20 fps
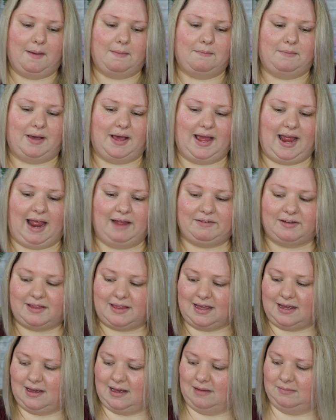But
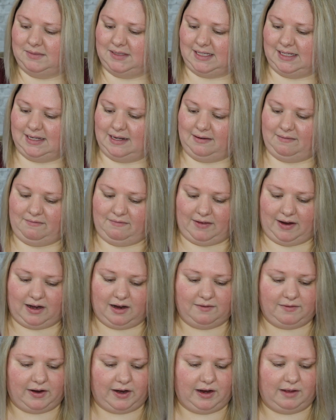everything comes in
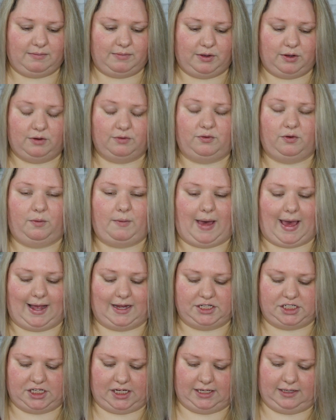very, very beautiful
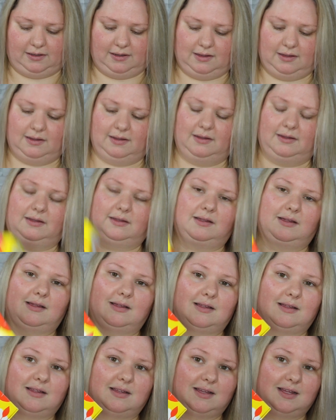packaging.
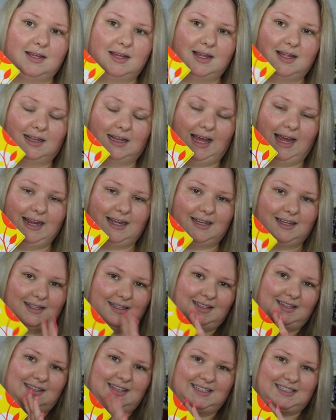Like,
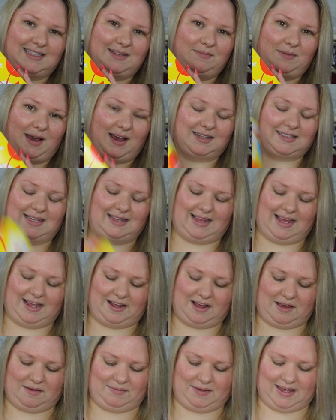this is the box that they
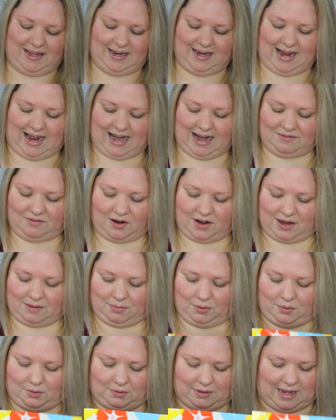come in. And I've already
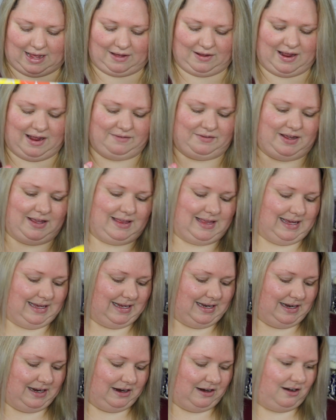pulled out everything
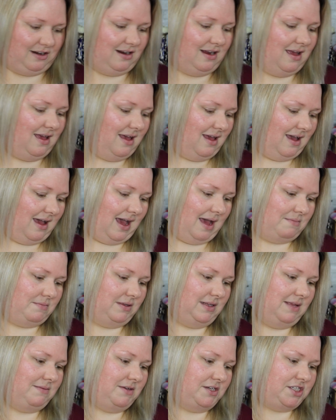in here.
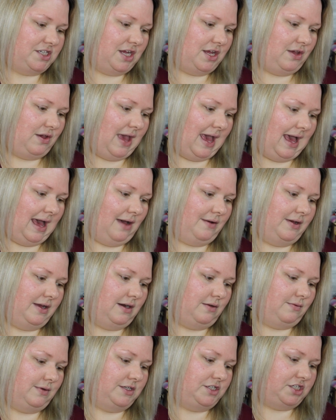But let me show you how
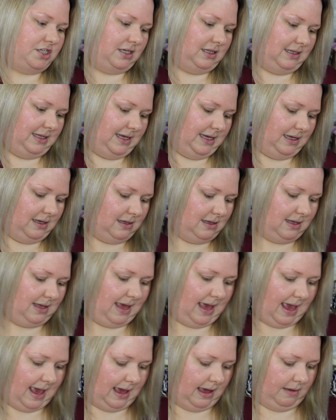it originally
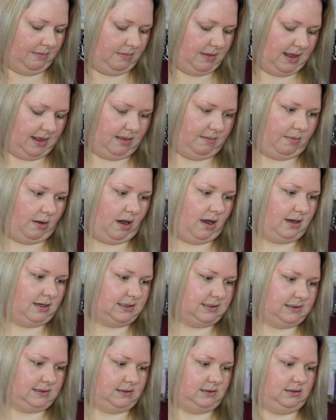came in the
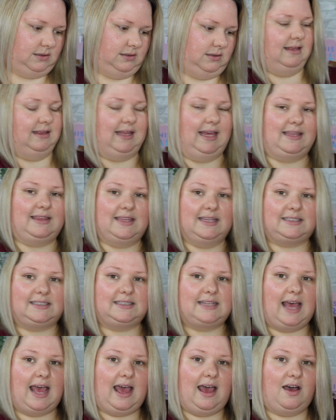box. Like, this
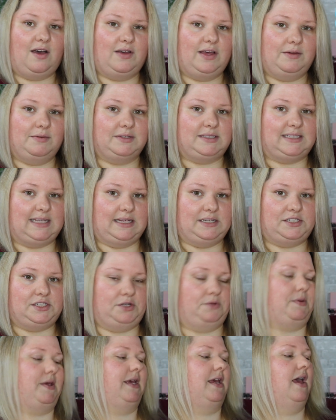is how it was sent
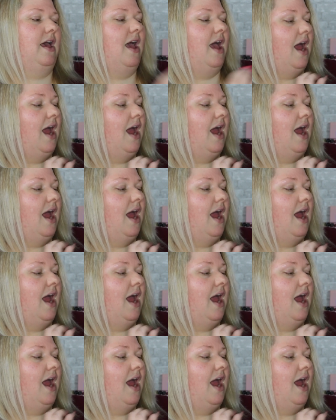to me.